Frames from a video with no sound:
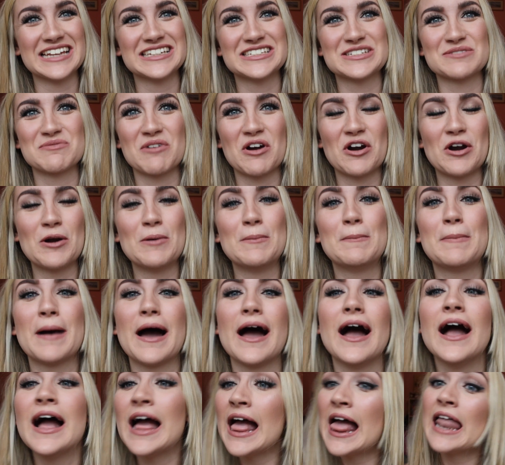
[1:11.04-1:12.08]
it tomorrow,
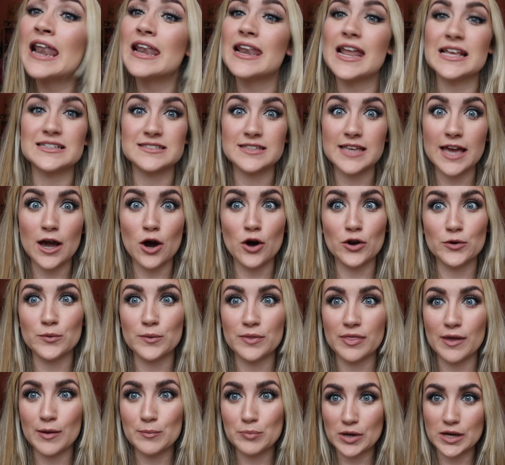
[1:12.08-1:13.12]
but let's get on
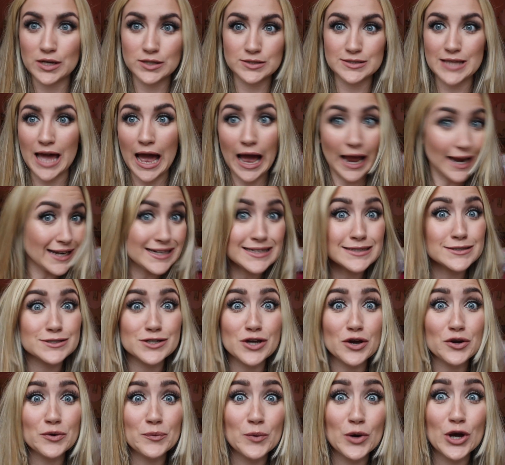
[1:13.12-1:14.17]
with it because I need to
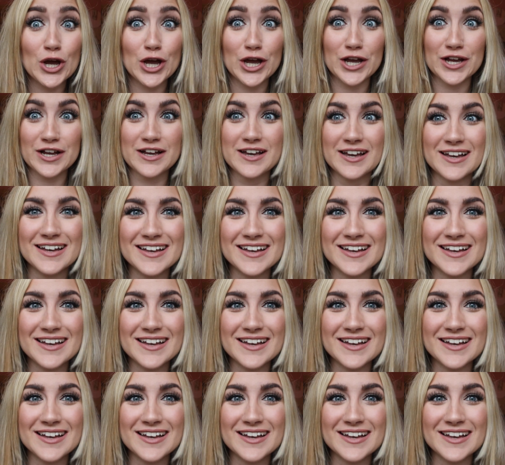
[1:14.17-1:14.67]
go to work.